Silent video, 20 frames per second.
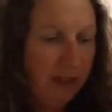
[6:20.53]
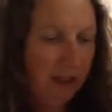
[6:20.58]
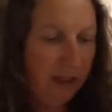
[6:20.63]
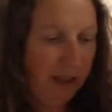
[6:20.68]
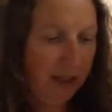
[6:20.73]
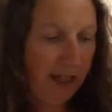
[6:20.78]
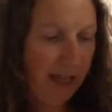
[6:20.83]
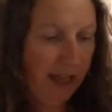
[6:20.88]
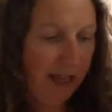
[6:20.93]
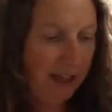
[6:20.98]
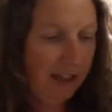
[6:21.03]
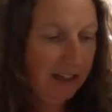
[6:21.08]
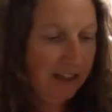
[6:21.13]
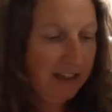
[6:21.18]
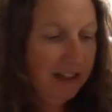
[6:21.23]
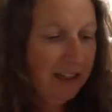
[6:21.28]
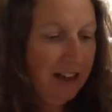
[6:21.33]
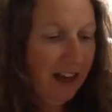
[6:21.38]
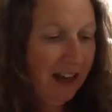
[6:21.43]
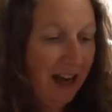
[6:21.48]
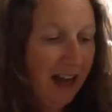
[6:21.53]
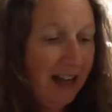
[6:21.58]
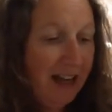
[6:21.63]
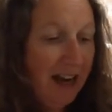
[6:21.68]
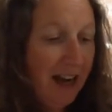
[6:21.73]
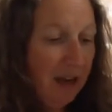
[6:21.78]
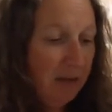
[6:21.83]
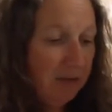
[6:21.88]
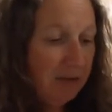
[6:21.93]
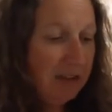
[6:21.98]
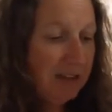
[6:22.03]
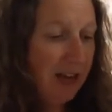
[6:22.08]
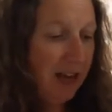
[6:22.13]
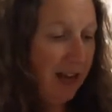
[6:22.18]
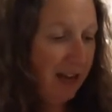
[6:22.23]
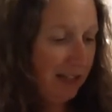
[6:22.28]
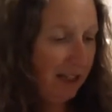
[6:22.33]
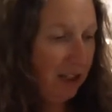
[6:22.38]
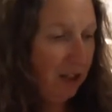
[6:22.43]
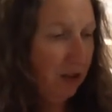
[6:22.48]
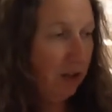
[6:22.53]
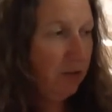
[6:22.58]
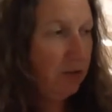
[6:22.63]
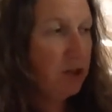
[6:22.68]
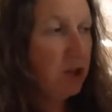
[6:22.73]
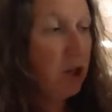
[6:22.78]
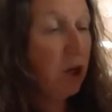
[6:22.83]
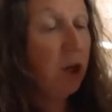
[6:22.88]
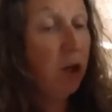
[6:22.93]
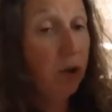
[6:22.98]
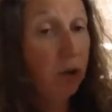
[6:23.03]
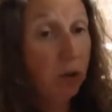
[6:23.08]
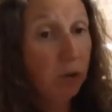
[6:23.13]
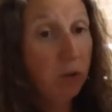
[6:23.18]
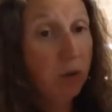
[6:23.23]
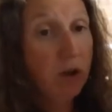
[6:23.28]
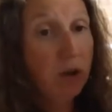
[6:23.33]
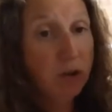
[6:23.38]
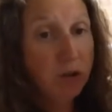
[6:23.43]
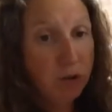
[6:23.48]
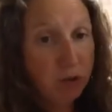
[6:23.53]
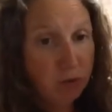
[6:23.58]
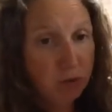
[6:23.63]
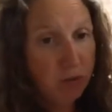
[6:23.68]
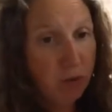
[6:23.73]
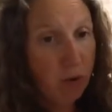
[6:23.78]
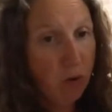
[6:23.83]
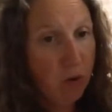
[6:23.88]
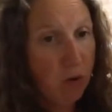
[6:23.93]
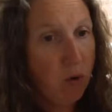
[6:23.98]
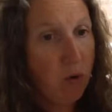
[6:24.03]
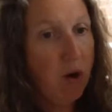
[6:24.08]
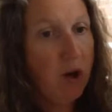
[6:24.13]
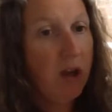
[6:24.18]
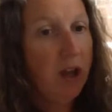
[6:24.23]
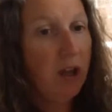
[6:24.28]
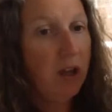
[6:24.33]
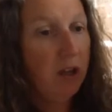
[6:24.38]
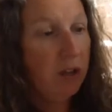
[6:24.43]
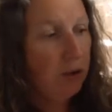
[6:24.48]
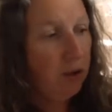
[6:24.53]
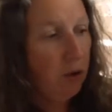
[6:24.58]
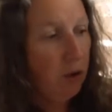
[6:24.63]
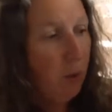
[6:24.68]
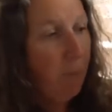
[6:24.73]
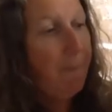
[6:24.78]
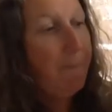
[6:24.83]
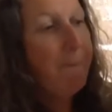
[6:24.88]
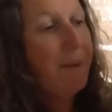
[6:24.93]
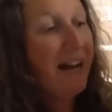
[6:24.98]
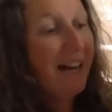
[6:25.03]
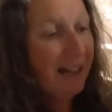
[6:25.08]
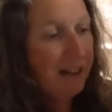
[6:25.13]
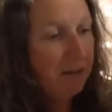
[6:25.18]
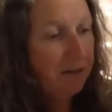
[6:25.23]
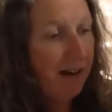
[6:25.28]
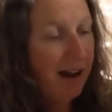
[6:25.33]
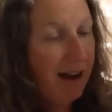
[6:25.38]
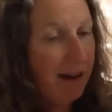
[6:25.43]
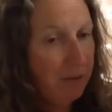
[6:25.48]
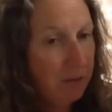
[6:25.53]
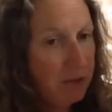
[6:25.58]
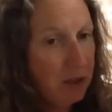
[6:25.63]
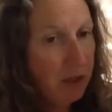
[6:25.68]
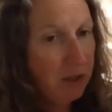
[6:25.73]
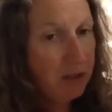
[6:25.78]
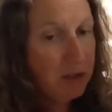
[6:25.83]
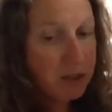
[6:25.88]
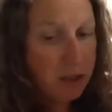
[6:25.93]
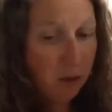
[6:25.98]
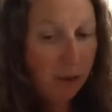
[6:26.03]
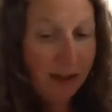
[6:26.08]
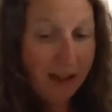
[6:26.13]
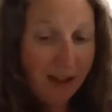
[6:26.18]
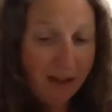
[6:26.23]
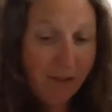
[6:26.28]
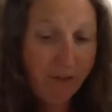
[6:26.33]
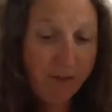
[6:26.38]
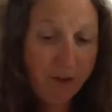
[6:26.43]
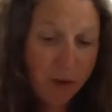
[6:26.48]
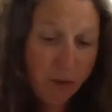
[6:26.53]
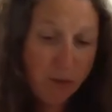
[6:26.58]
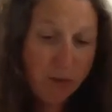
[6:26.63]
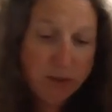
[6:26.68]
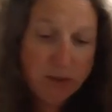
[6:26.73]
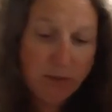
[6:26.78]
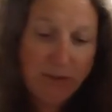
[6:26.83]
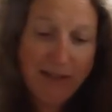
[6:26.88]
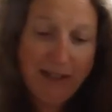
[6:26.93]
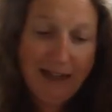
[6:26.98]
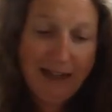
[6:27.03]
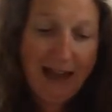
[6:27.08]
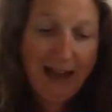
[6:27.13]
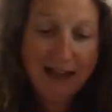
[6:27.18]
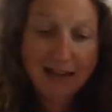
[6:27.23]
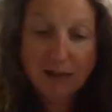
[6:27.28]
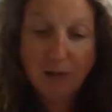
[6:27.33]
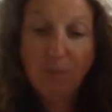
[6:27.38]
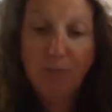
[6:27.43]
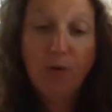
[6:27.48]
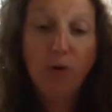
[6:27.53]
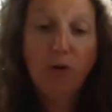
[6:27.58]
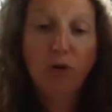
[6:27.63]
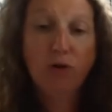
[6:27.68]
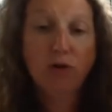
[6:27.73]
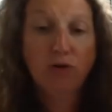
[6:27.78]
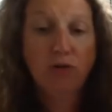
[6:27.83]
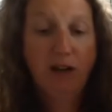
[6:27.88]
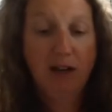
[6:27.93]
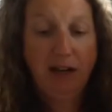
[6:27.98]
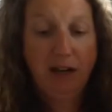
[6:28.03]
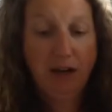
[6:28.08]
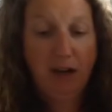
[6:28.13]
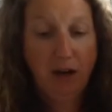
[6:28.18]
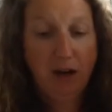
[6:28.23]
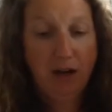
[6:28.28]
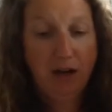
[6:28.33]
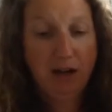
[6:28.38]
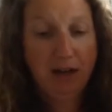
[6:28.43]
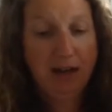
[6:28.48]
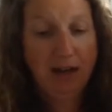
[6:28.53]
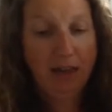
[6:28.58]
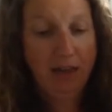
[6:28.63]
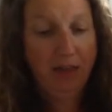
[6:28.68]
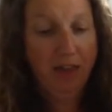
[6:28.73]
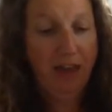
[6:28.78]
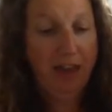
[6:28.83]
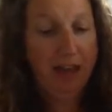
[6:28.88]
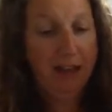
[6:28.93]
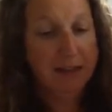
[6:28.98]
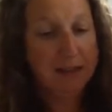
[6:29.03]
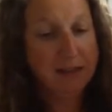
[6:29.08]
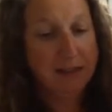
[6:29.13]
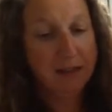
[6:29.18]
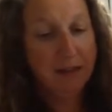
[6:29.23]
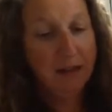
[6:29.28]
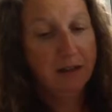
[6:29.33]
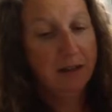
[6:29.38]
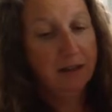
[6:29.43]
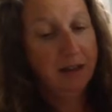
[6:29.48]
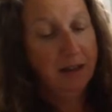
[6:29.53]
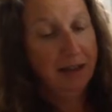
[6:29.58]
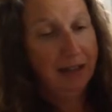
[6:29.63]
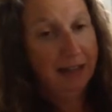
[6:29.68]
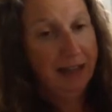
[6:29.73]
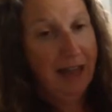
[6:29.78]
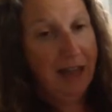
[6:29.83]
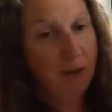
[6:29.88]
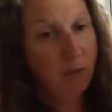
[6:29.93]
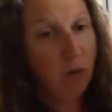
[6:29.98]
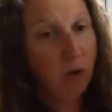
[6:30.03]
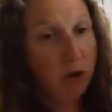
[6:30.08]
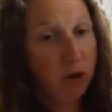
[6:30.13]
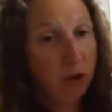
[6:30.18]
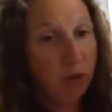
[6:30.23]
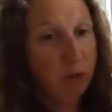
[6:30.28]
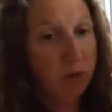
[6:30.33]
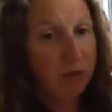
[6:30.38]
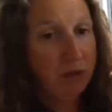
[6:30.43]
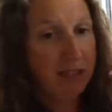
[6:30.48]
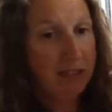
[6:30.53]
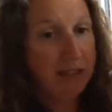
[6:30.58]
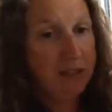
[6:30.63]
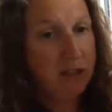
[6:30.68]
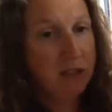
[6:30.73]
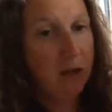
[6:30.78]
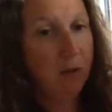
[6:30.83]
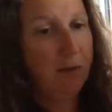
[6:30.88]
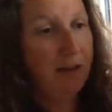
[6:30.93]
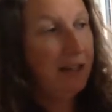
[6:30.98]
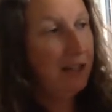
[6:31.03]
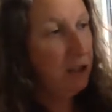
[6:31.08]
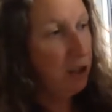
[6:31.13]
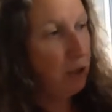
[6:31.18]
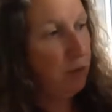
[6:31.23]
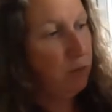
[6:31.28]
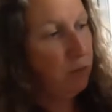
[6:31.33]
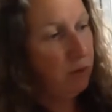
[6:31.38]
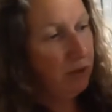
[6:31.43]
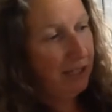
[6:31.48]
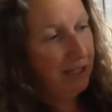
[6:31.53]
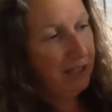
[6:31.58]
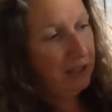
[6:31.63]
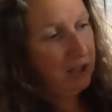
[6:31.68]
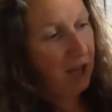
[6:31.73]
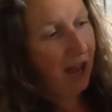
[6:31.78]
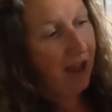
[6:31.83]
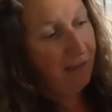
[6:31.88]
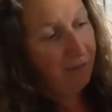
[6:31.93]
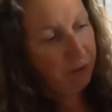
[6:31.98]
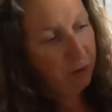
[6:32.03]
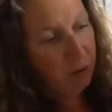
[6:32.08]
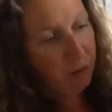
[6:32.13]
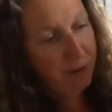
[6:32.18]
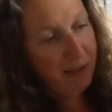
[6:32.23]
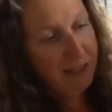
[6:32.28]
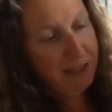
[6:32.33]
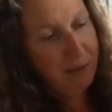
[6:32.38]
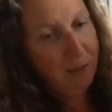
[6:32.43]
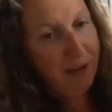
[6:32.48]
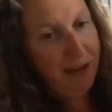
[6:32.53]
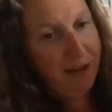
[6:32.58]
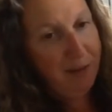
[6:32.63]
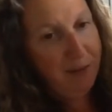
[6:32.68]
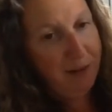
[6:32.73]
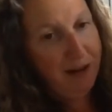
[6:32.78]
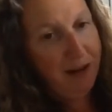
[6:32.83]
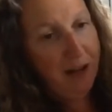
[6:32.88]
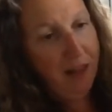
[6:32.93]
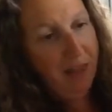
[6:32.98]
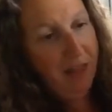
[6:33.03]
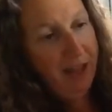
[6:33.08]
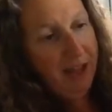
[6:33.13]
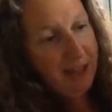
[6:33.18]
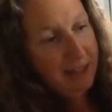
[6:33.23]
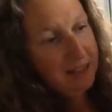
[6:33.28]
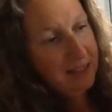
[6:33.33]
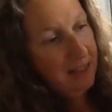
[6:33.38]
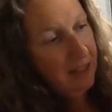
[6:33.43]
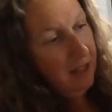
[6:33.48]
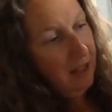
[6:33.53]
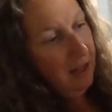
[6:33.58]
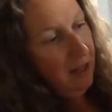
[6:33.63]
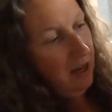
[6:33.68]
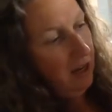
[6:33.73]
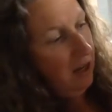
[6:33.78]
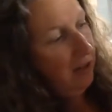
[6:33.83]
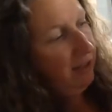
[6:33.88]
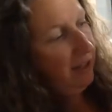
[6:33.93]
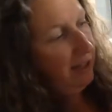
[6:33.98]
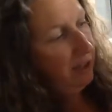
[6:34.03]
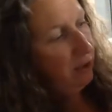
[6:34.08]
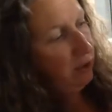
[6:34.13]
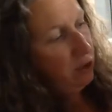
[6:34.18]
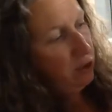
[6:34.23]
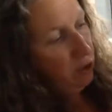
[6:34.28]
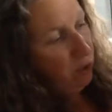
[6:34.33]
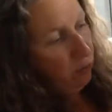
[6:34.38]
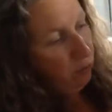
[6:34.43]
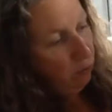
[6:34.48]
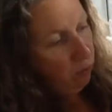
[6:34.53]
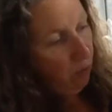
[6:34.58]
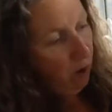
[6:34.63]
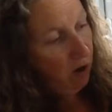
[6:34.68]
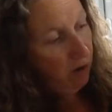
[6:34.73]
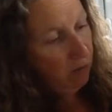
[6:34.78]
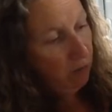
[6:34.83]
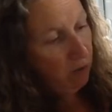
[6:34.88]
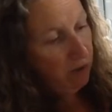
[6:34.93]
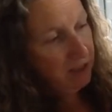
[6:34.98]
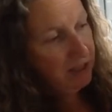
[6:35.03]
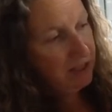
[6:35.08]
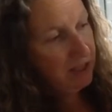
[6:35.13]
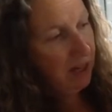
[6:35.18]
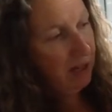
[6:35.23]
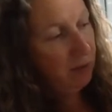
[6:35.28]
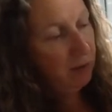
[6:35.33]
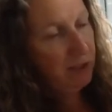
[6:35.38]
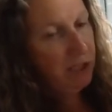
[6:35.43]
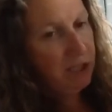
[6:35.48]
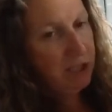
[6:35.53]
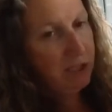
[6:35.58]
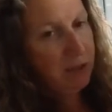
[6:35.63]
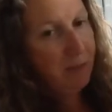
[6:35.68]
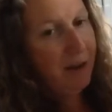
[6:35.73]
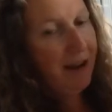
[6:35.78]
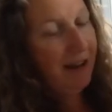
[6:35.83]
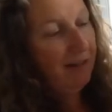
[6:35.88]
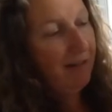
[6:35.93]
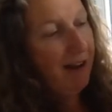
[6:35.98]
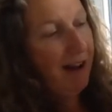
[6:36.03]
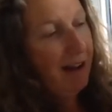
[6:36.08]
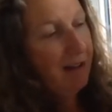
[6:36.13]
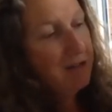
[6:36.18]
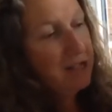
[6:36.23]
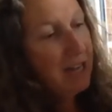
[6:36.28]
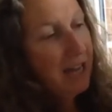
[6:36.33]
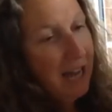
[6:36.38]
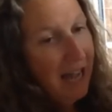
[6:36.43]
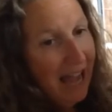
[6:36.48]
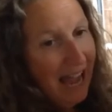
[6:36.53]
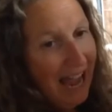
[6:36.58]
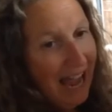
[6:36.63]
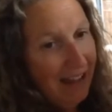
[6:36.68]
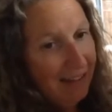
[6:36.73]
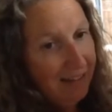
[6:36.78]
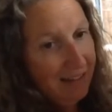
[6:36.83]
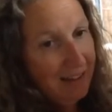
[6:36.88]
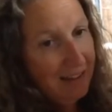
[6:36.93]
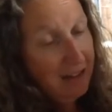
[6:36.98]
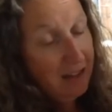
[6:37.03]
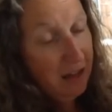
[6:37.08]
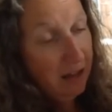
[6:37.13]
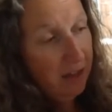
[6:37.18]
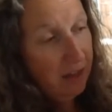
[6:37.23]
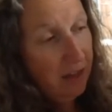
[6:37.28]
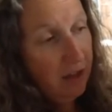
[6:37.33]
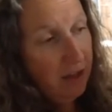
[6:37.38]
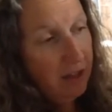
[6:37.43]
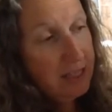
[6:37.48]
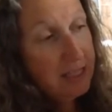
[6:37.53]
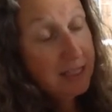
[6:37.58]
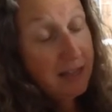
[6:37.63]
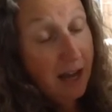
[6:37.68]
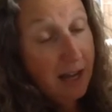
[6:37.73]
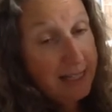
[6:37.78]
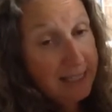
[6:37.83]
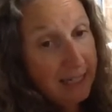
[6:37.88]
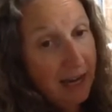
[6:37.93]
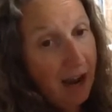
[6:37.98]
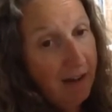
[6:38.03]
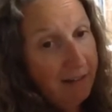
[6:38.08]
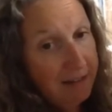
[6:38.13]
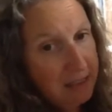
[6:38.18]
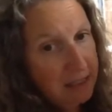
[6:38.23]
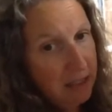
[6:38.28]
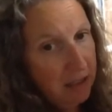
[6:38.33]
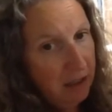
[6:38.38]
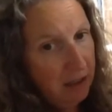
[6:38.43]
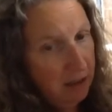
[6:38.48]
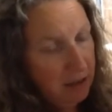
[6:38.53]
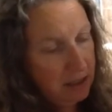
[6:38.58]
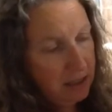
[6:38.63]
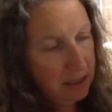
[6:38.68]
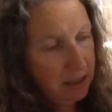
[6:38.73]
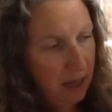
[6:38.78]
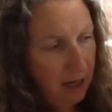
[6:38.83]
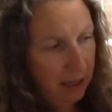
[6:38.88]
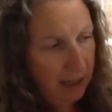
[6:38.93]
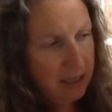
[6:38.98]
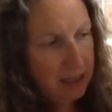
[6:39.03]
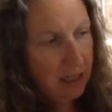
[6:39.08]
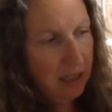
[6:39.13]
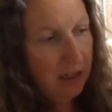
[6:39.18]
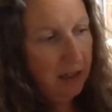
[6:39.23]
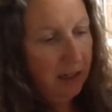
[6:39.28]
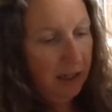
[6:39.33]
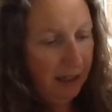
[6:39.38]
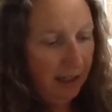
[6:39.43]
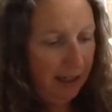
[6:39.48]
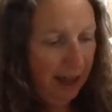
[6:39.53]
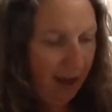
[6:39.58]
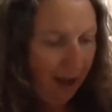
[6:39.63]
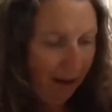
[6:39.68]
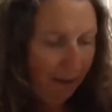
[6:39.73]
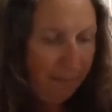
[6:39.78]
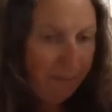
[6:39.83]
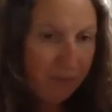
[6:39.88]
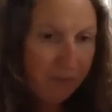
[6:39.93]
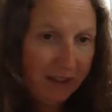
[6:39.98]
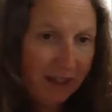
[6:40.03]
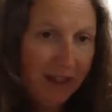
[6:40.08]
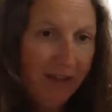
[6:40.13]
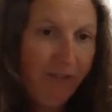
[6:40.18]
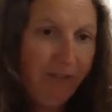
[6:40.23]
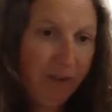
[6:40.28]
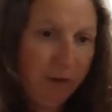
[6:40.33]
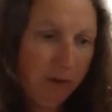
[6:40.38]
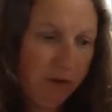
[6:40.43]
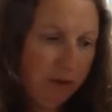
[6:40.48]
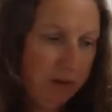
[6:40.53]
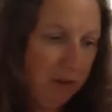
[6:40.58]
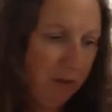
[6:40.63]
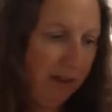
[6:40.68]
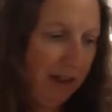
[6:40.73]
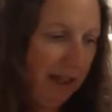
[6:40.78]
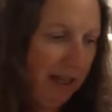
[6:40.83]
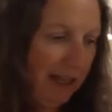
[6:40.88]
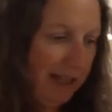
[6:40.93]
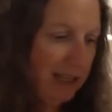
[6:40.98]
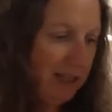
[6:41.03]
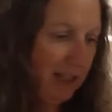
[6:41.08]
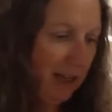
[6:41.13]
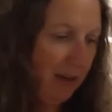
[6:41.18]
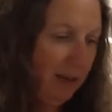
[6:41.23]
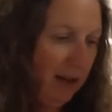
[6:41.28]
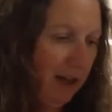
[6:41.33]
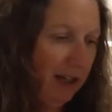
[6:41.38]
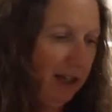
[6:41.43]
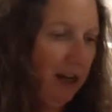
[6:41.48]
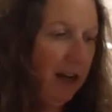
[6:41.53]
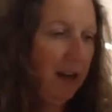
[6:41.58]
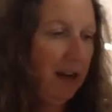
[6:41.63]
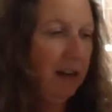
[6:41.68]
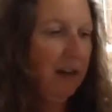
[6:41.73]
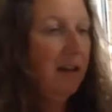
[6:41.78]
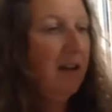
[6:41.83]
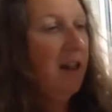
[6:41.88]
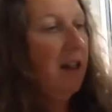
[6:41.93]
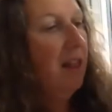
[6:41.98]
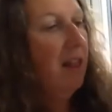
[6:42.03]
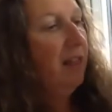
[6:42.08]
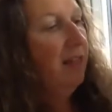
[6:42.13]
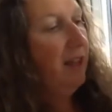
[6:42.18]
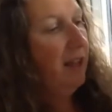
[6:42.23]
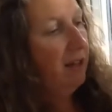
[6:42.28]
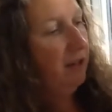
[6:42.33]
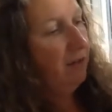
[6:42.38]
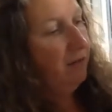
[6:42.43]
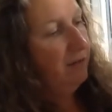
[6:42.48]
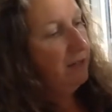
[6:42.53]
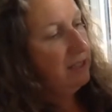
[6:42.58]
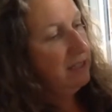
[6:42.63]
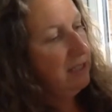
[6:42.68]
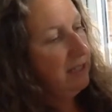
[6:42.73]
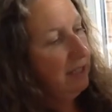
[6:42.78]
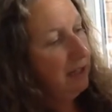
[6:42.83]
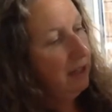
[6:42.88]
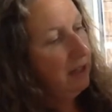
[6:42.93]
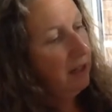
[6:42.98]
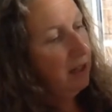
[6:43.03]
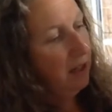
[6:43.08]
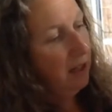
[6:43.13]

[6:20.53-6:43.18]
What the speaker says: Okay, and I would like you to draw your background. So if you were doing it as a portrait card like this, okay, what you will need to do is you will need to have your piece of paper like this, and then you do one side, which is your background, and the slider character the other side. Okay, if you are doing it landscape like then obviously